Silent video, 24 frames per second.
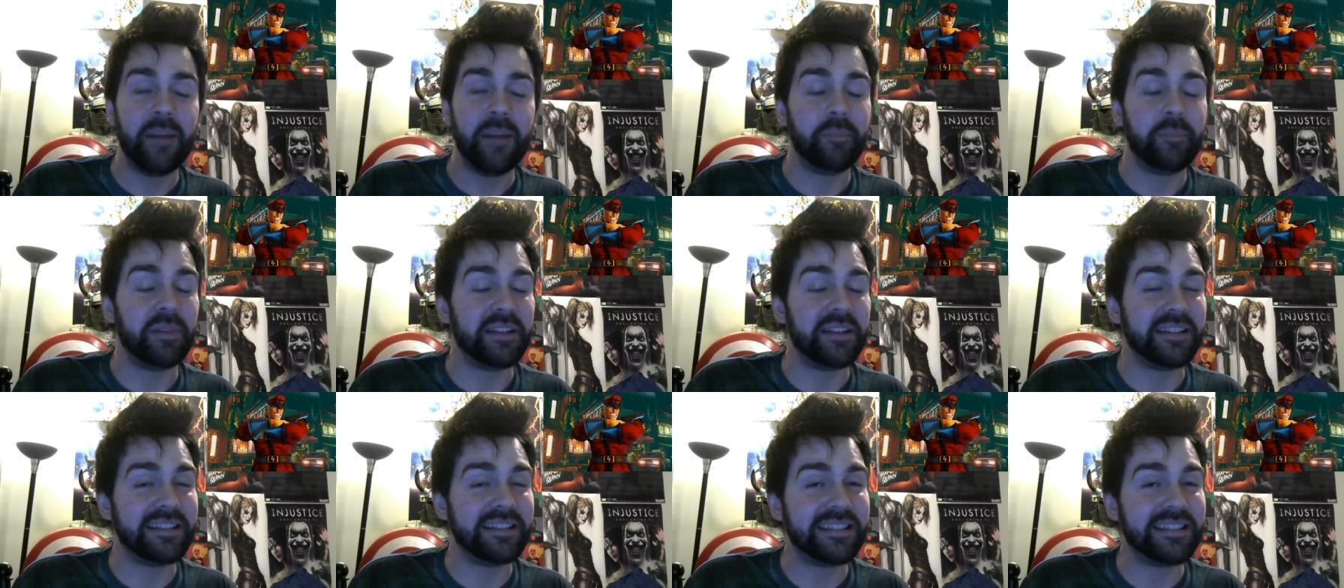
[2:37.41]

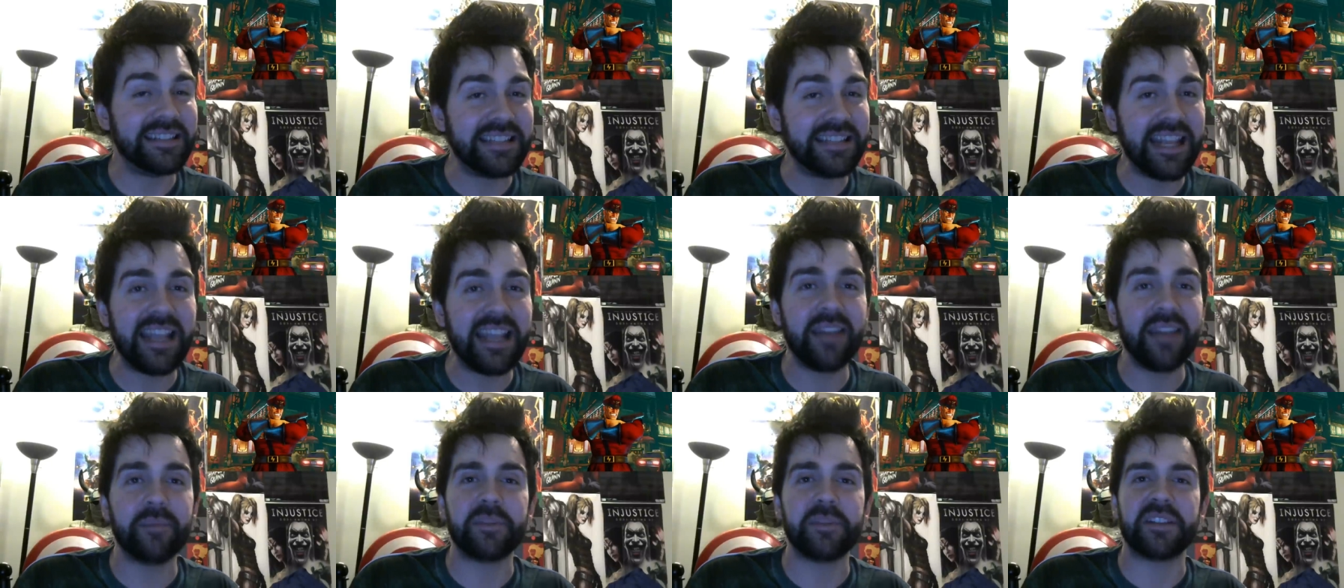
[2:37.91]
but
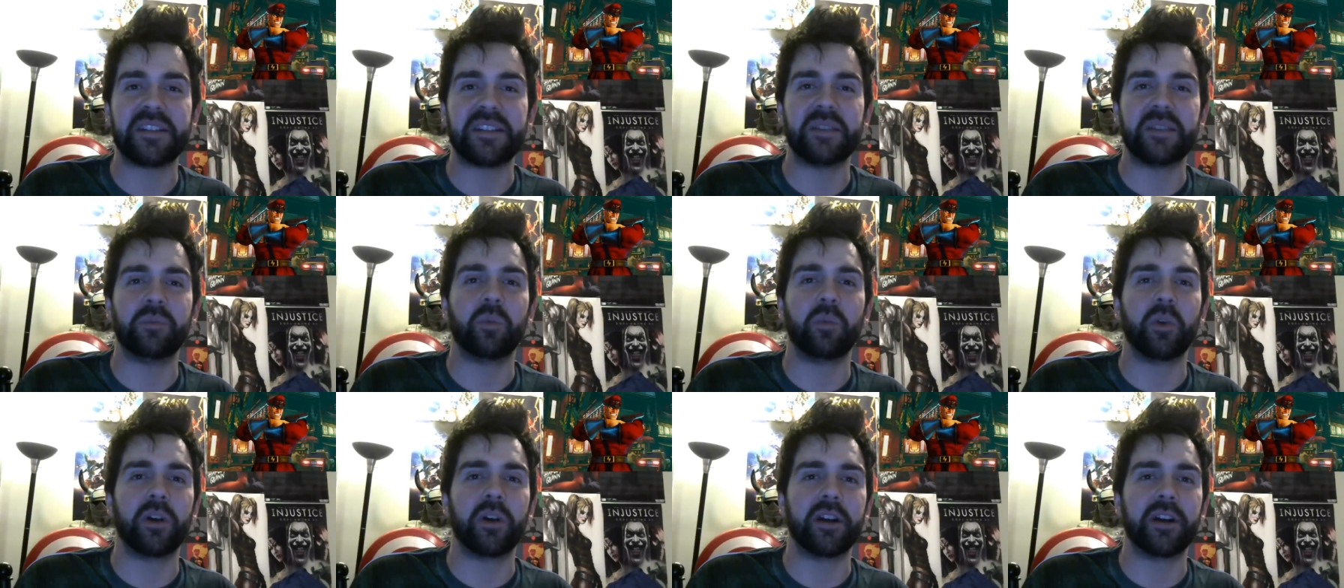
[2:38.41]
damn does it
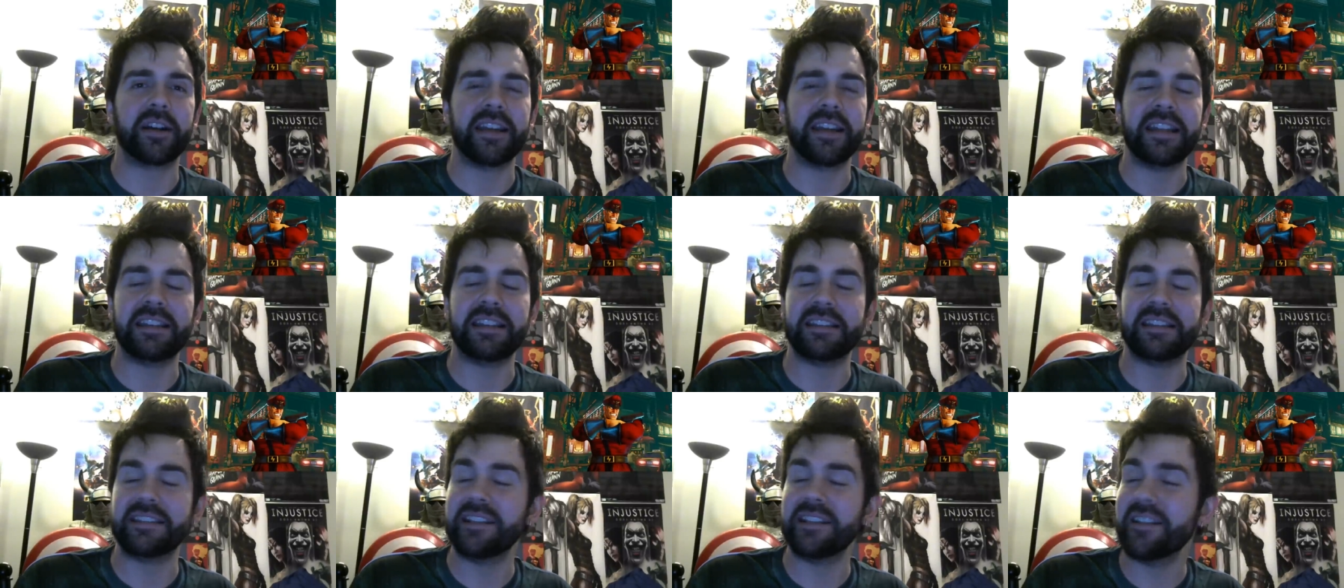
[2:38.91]
work,
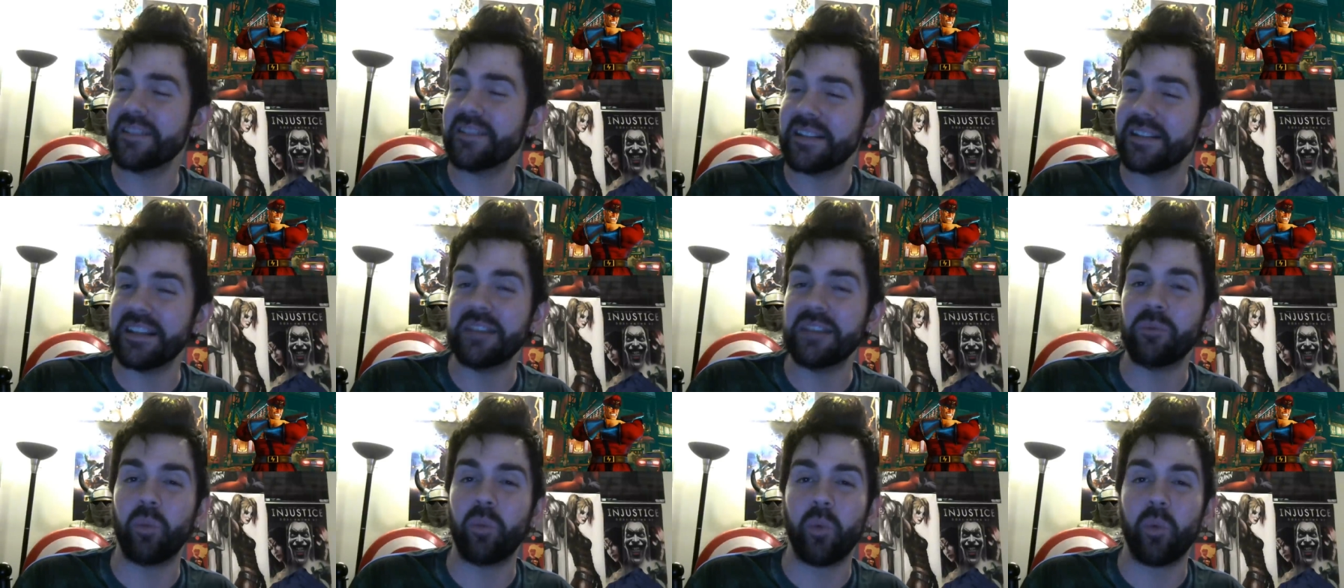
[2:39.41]
and does
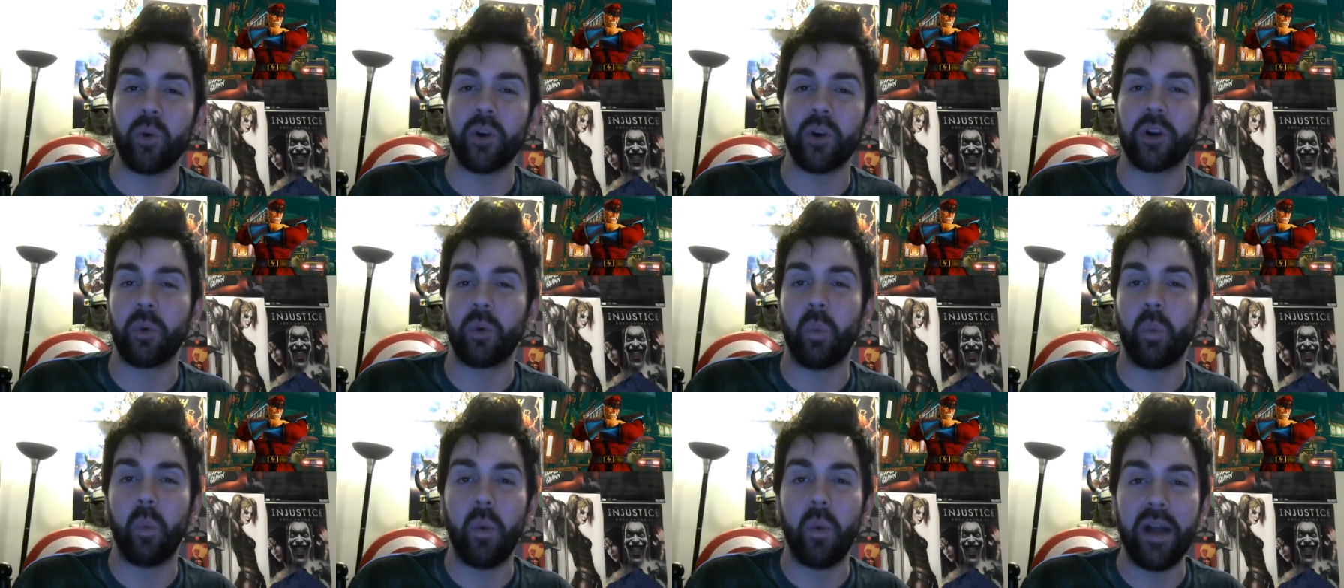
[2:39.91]
it work
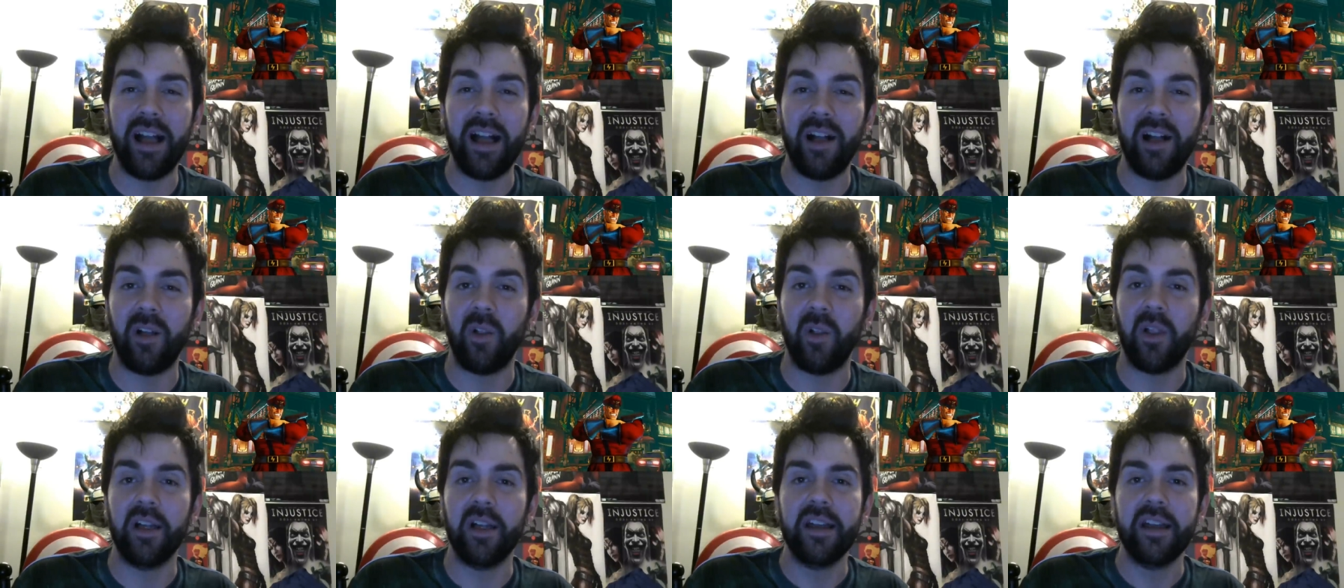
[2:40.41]

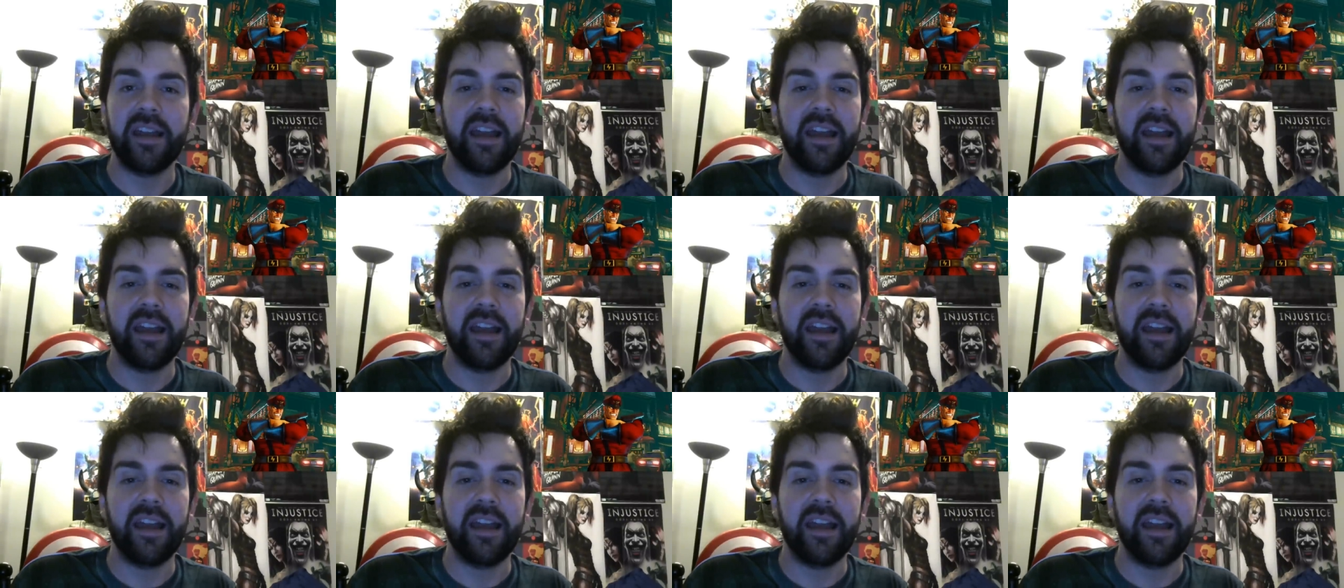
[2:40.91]
well.